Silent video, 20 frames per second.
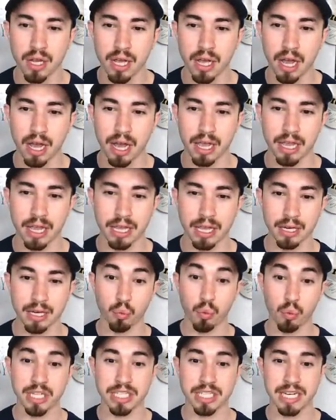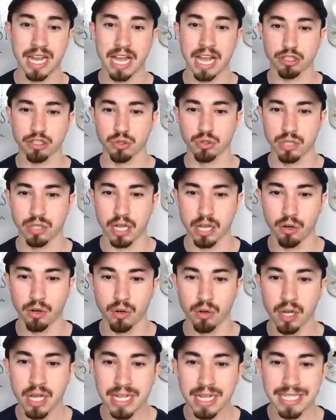uh, and wins a national
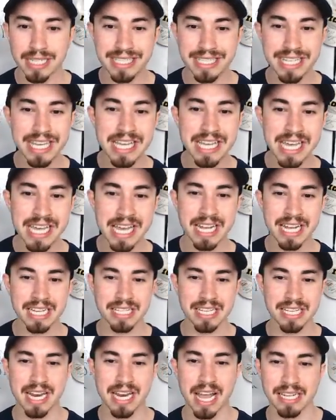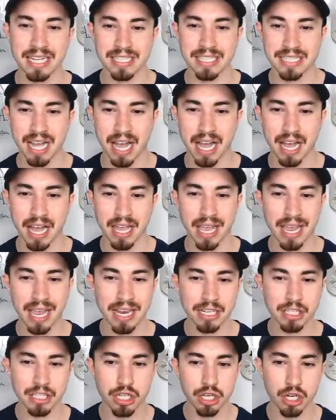title. Deakin is the next guy,
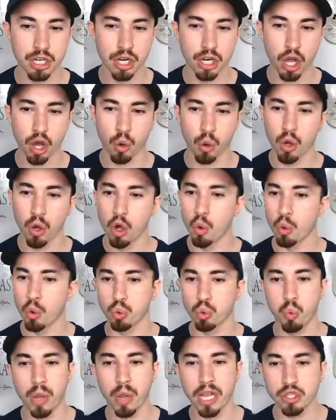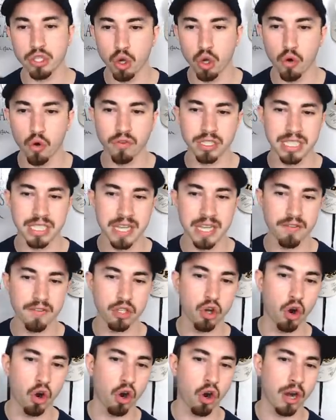eighteen and zero oh, with wins over David
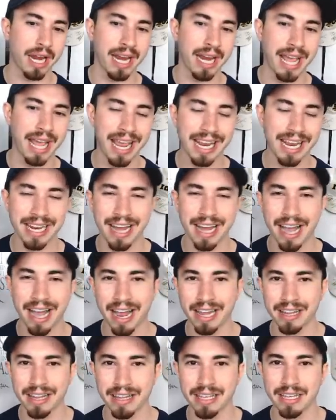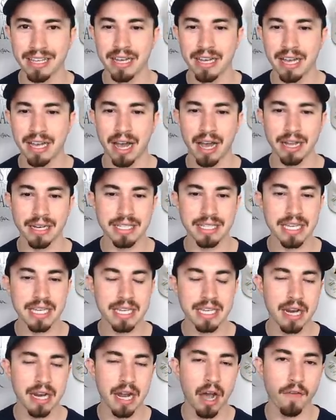Carr and Hayden Hidley. Uh,
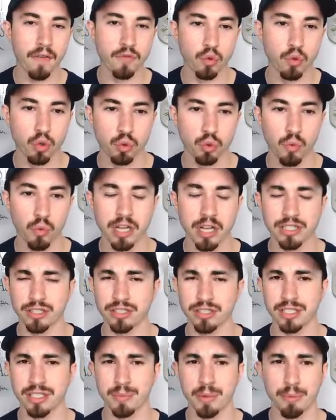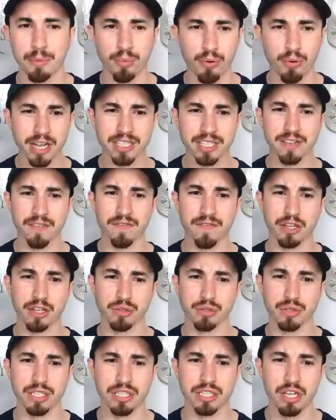Deakin of Northwestern, some impressive
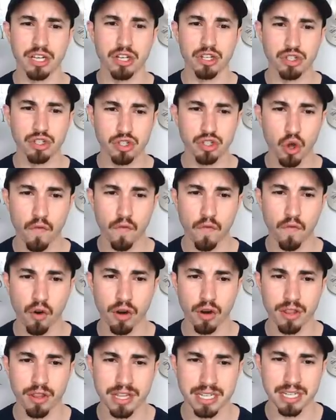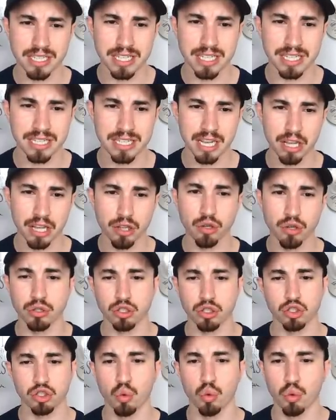victories so far this season, and those are
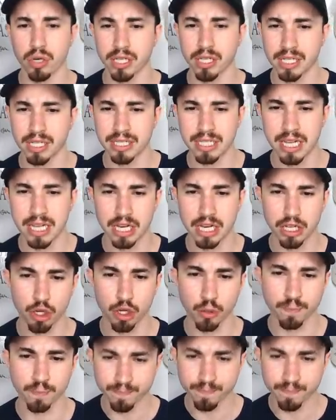sure to continue